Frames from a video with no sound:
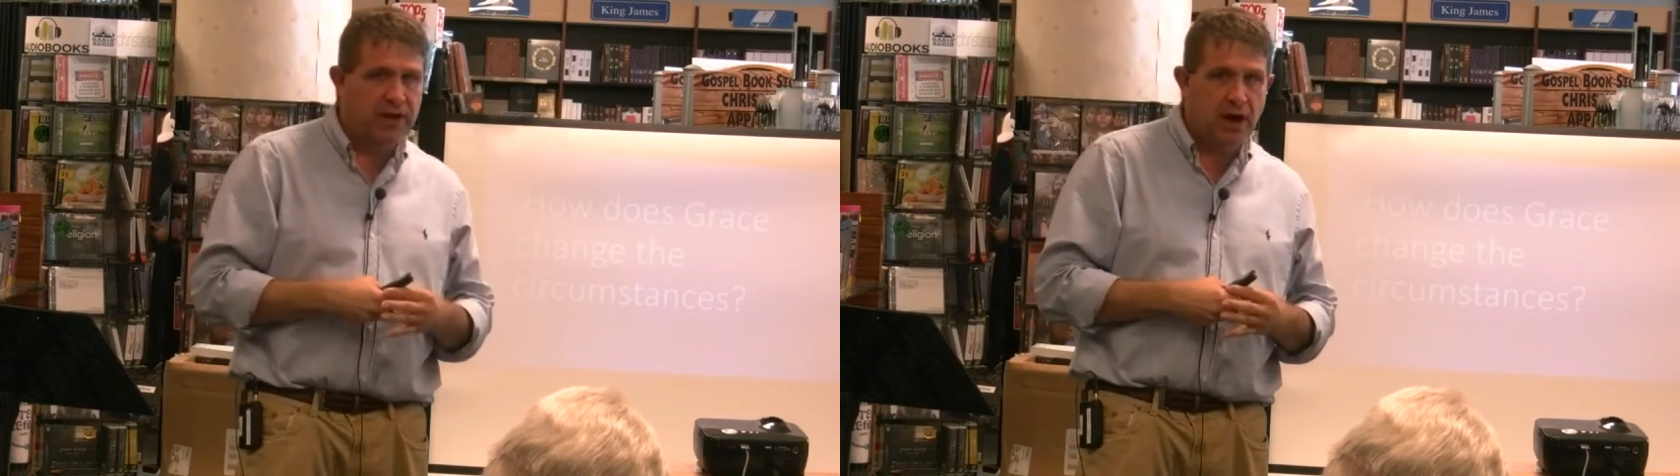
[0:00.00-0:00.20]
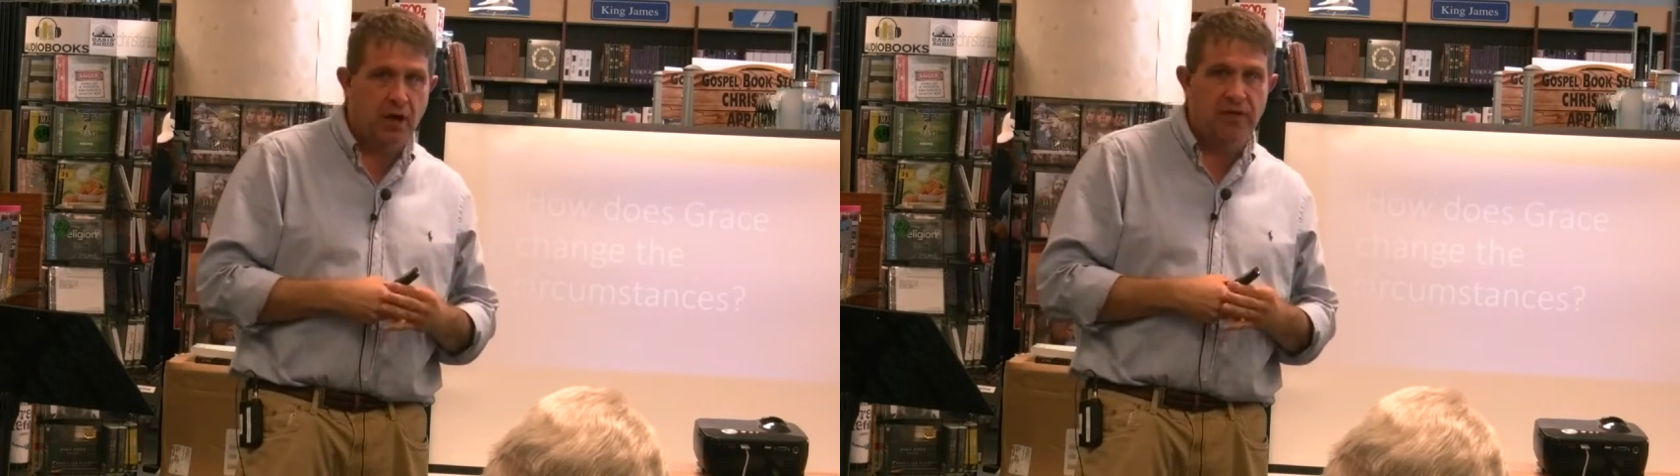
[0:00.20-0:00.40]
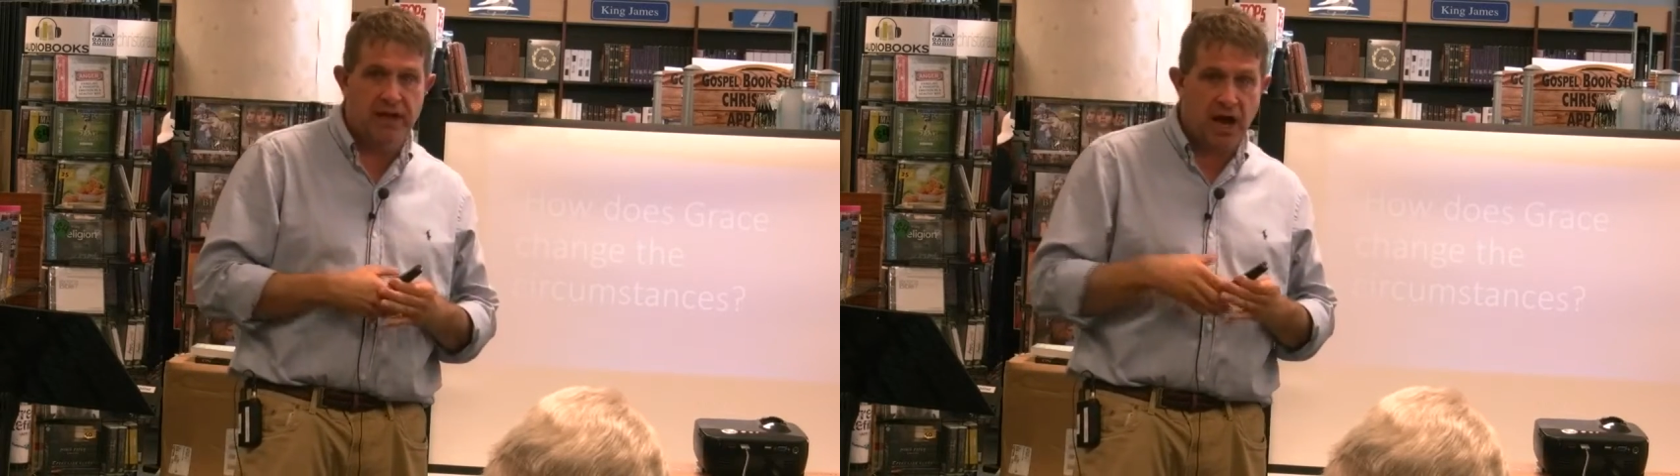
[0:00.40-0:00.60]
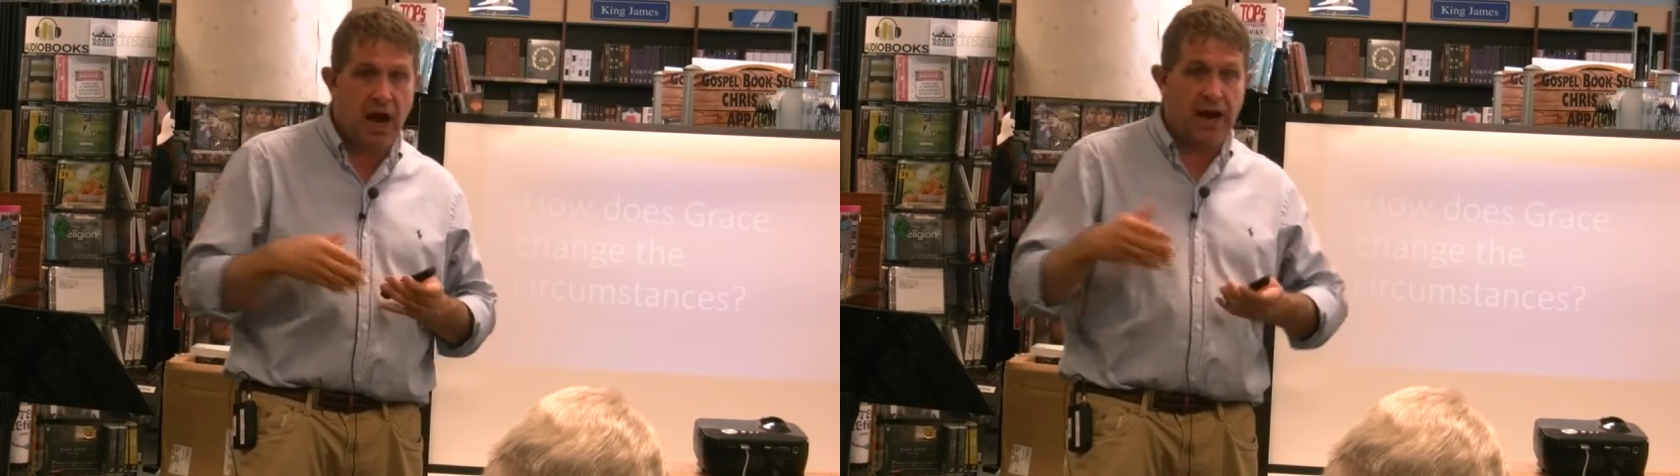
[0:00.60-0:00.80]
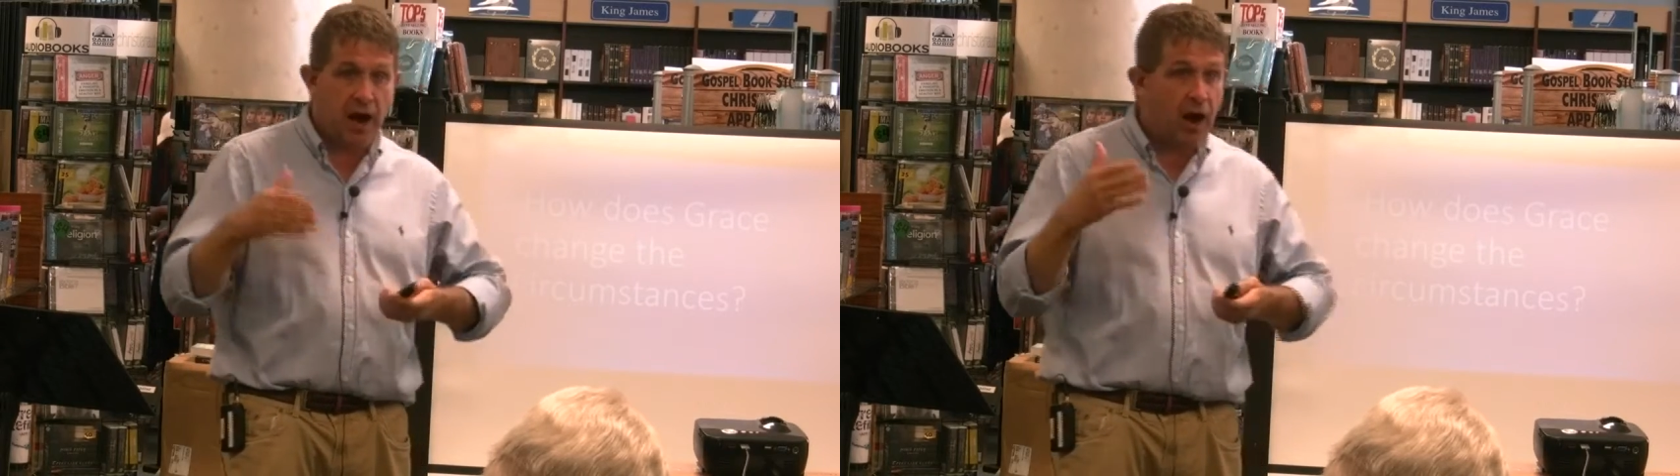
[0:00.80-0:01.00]
know that
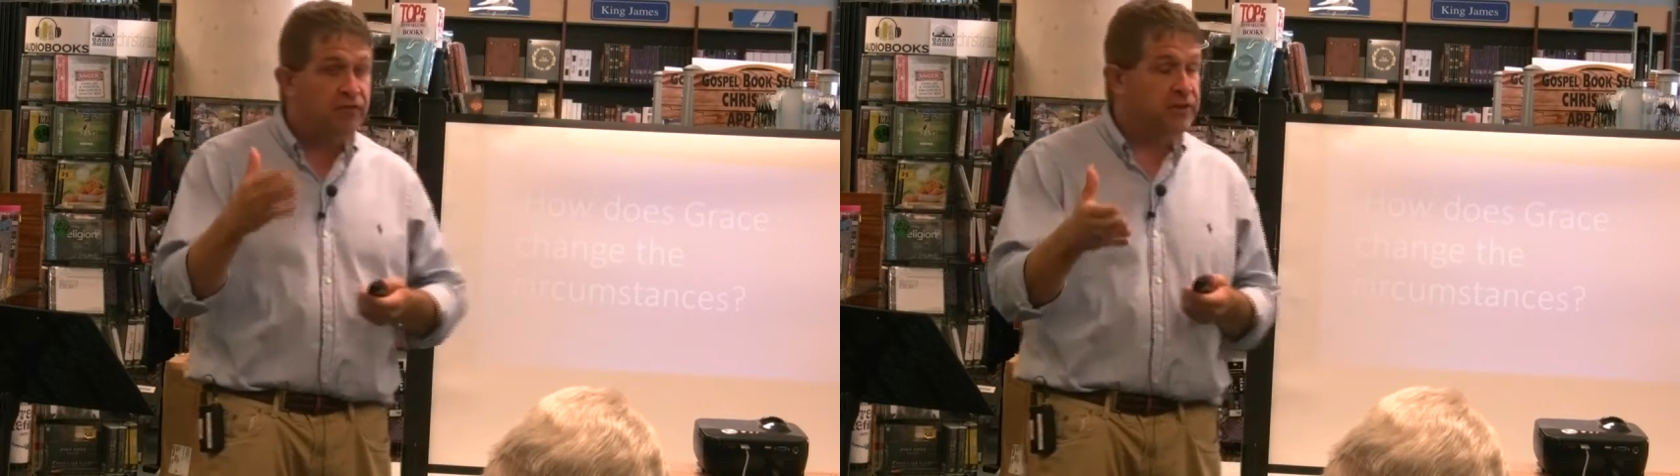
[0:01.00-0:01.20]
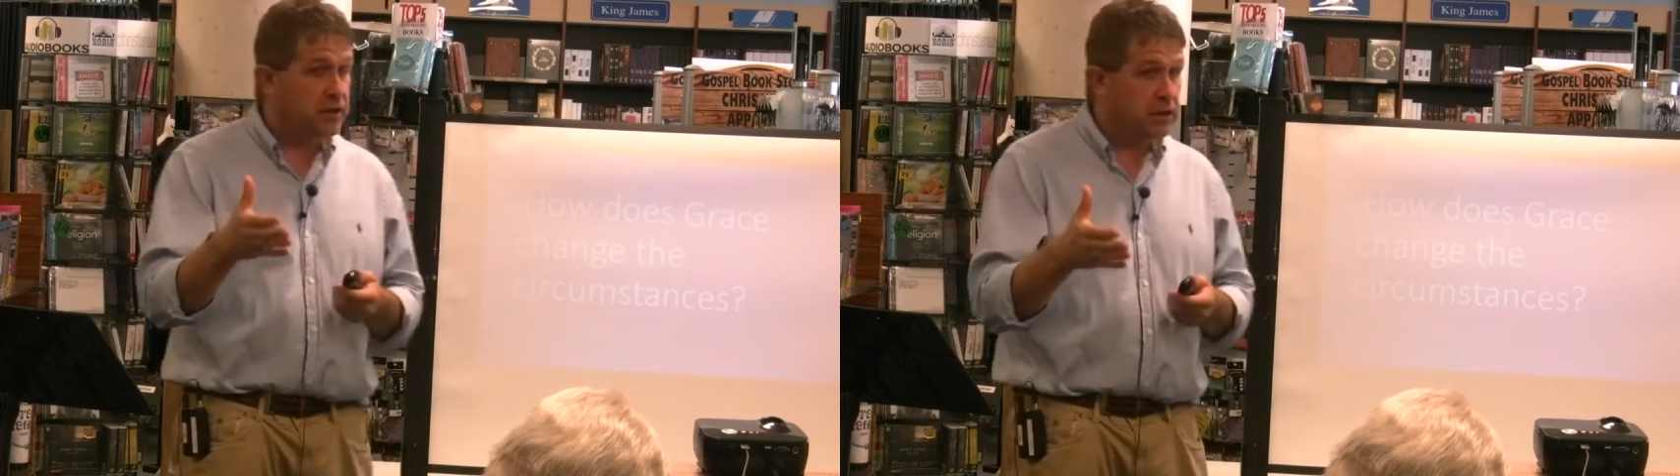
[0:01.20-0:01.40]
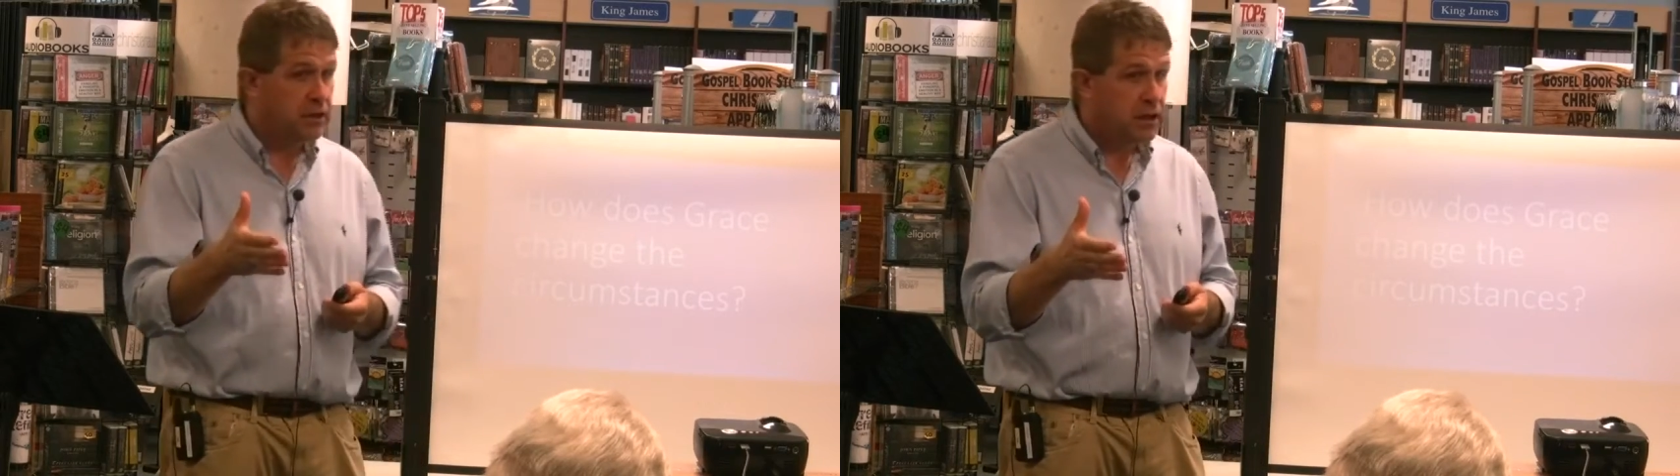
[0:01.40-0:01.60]
God often,